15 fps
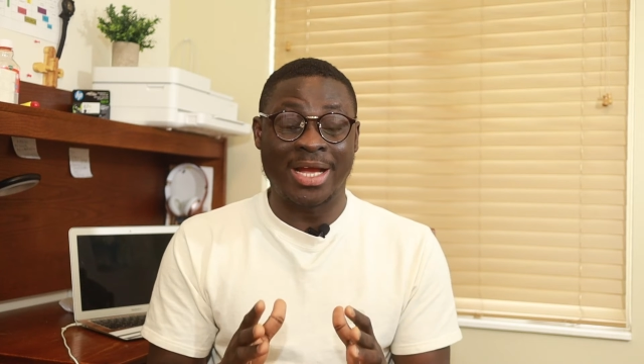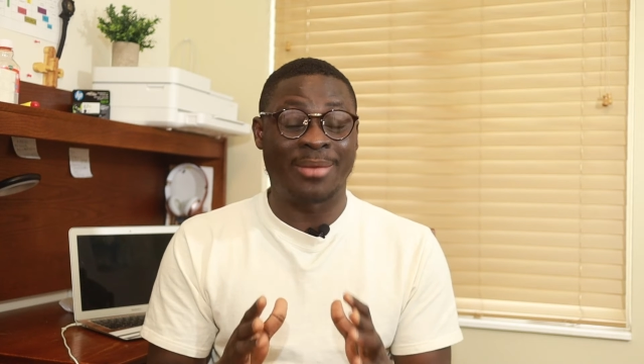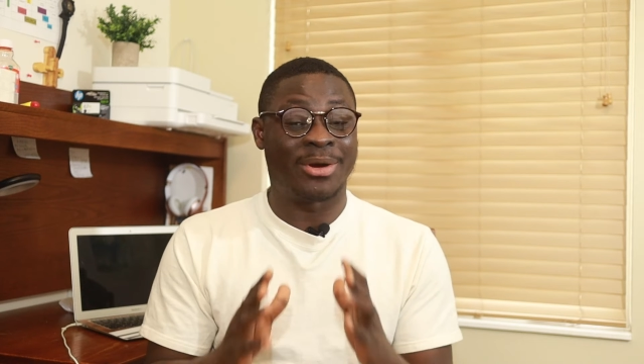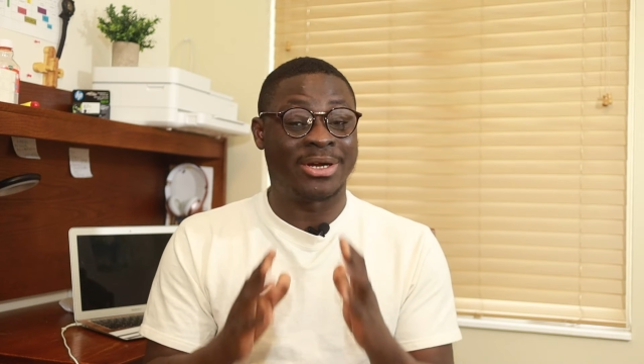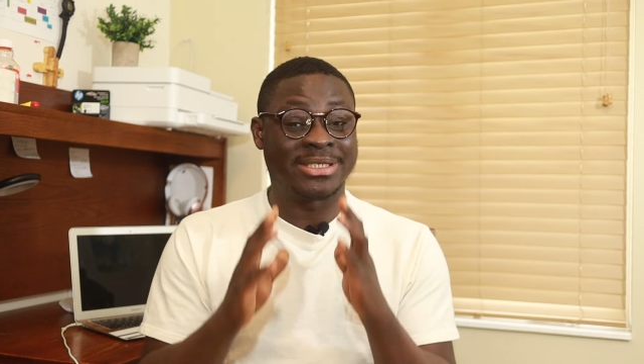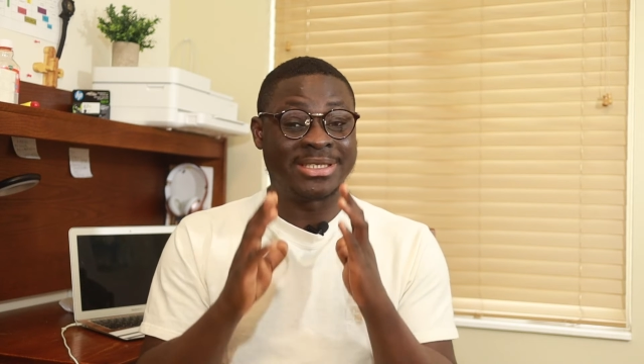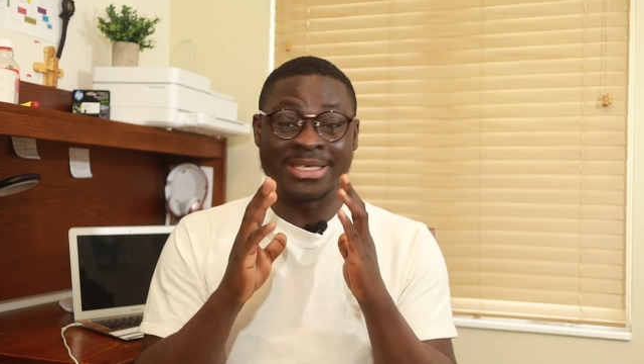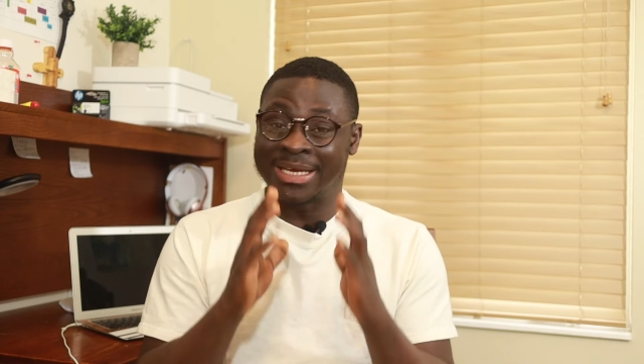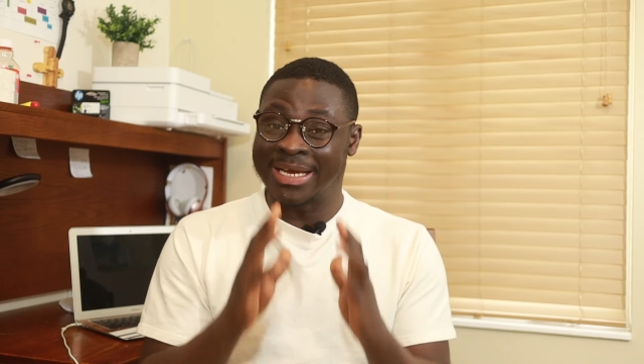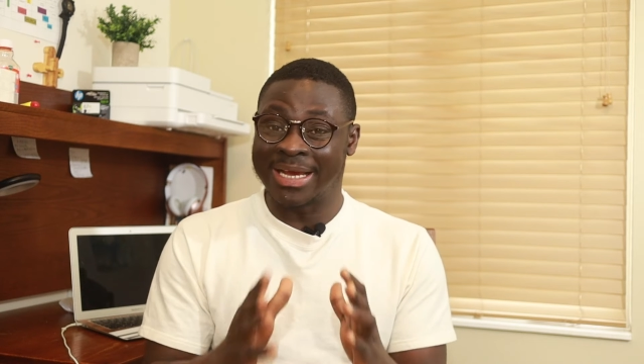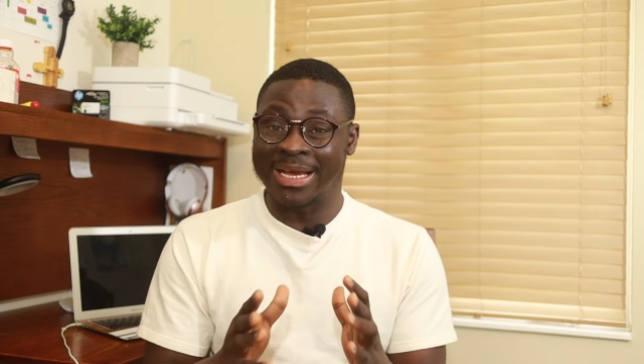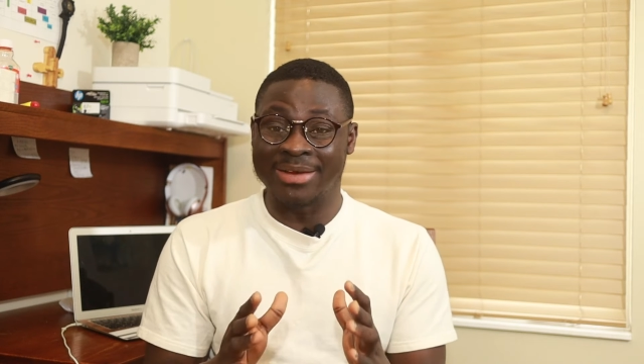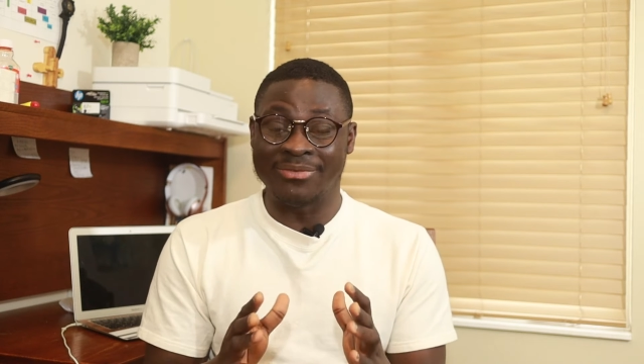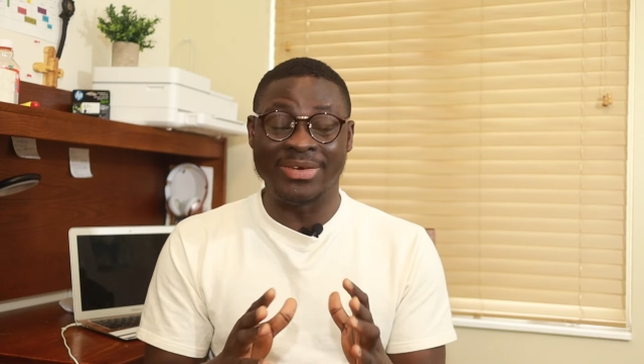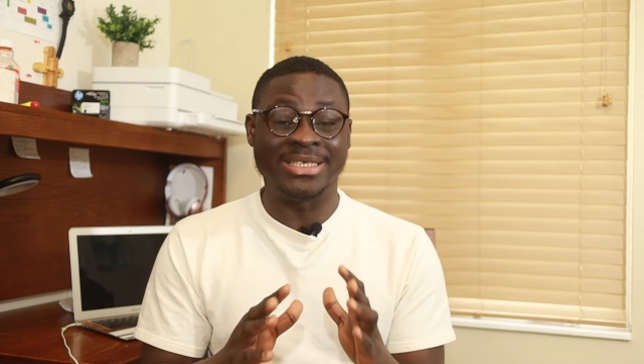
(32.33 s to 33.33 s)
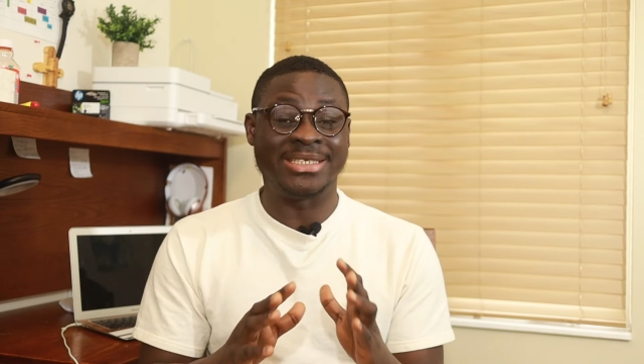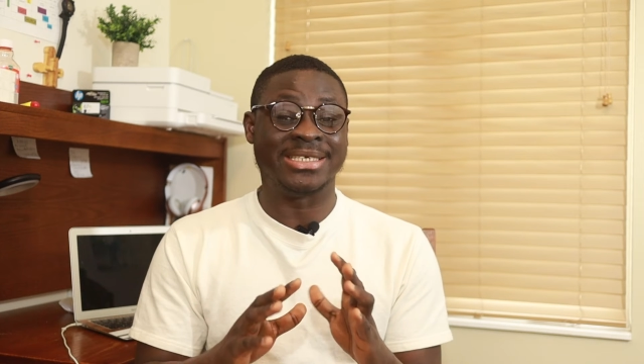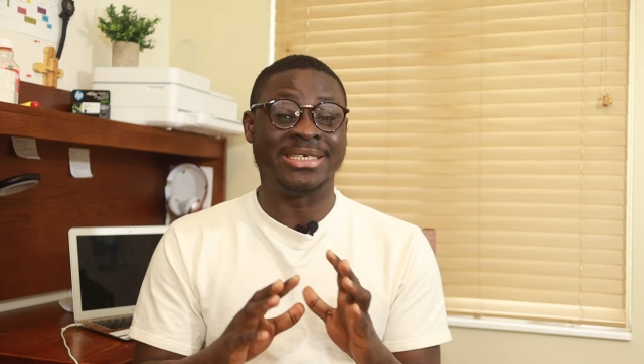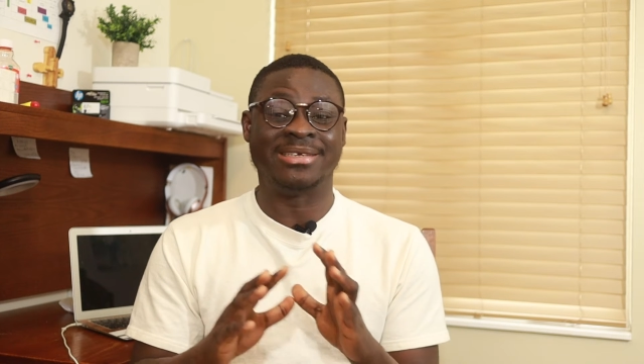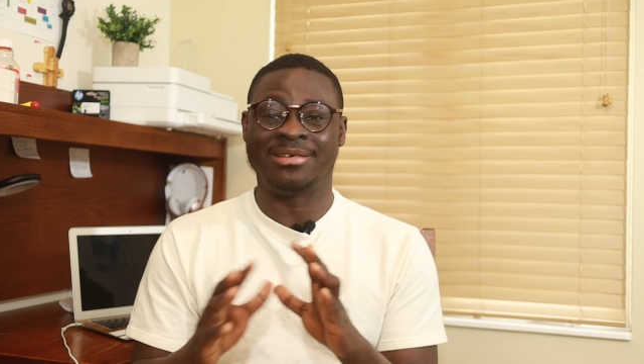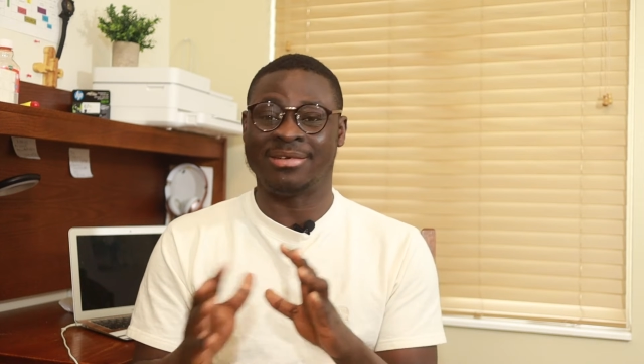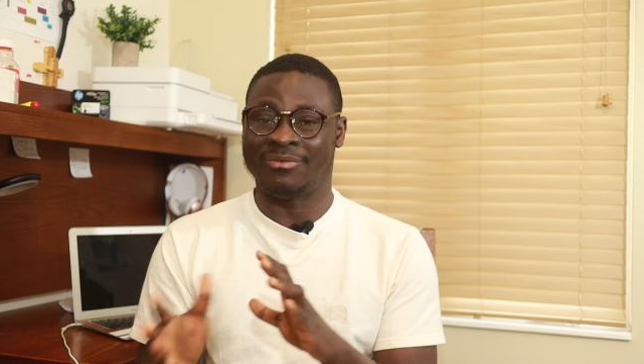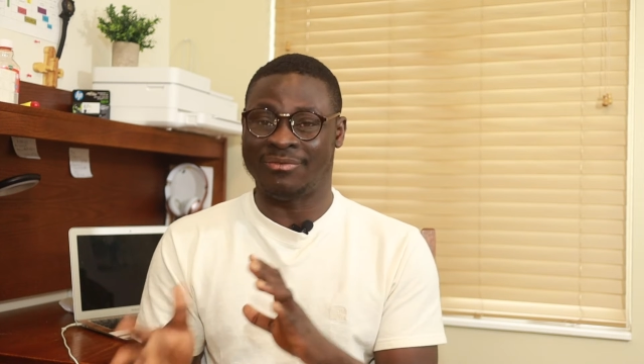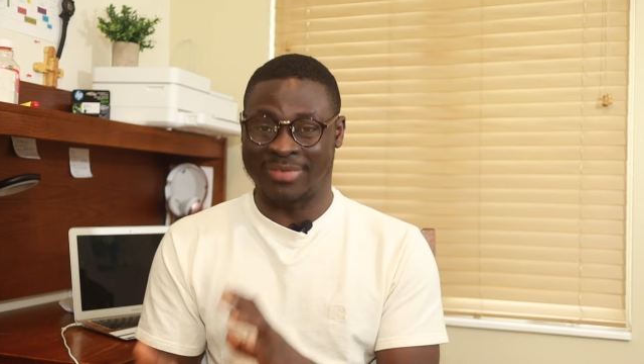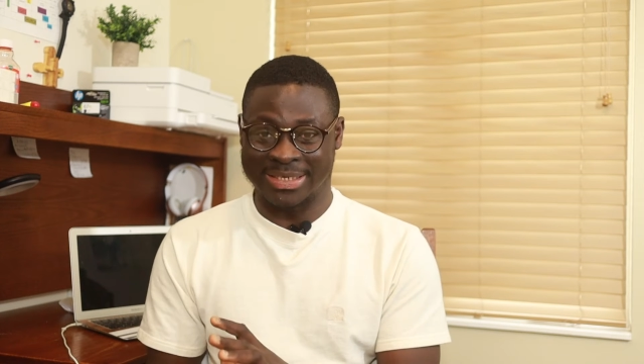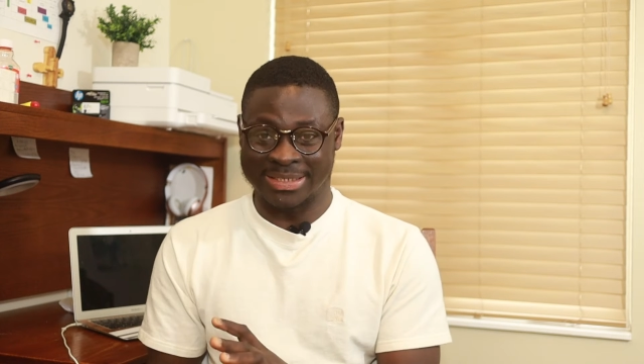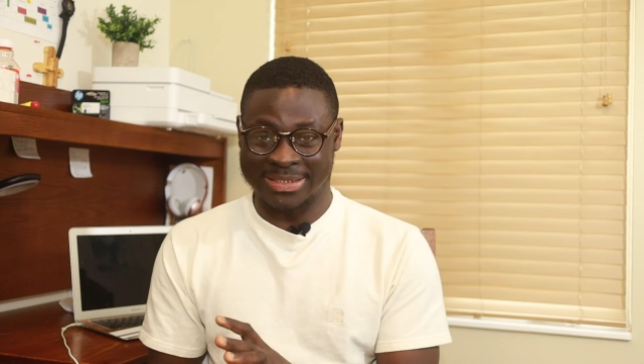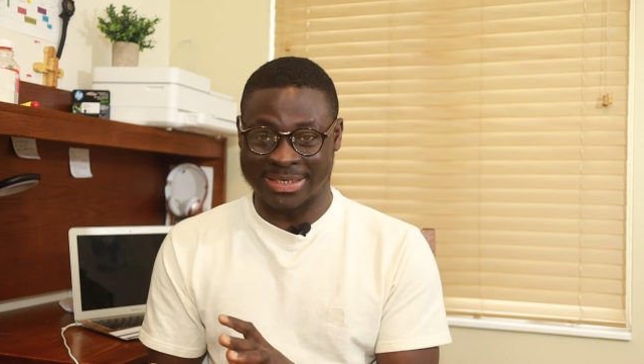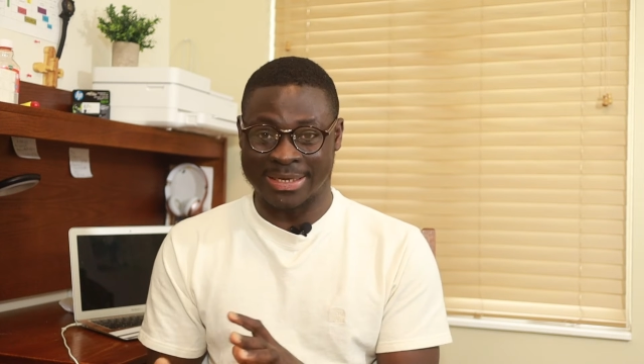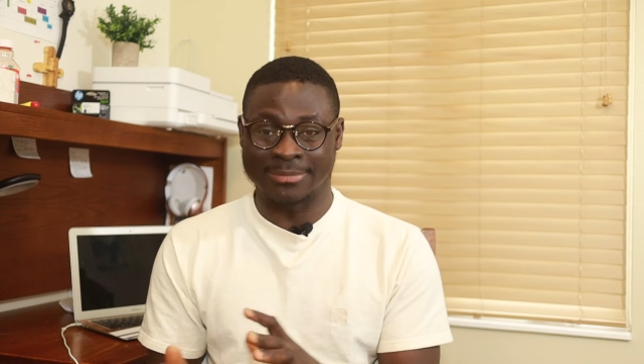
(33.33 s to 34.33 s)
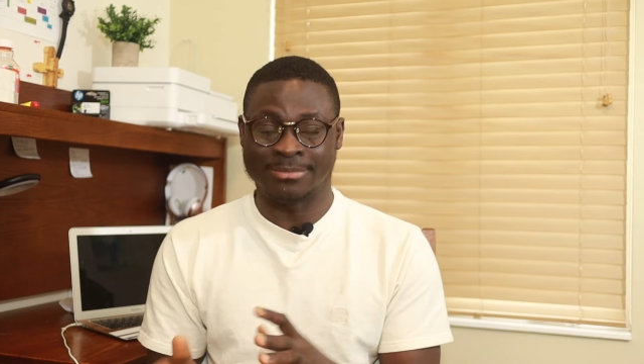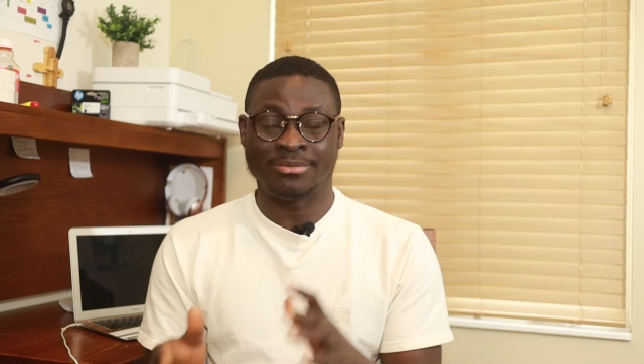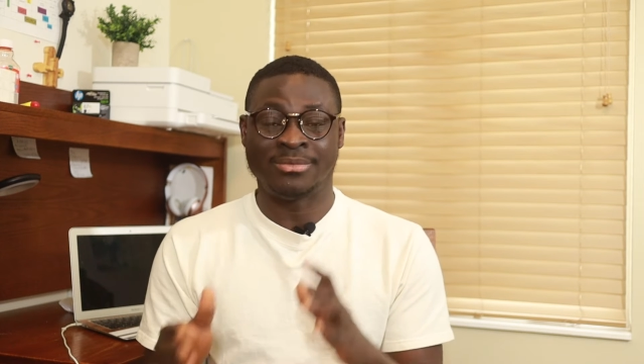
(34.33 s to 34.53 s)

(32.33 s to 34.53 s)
about everything visa.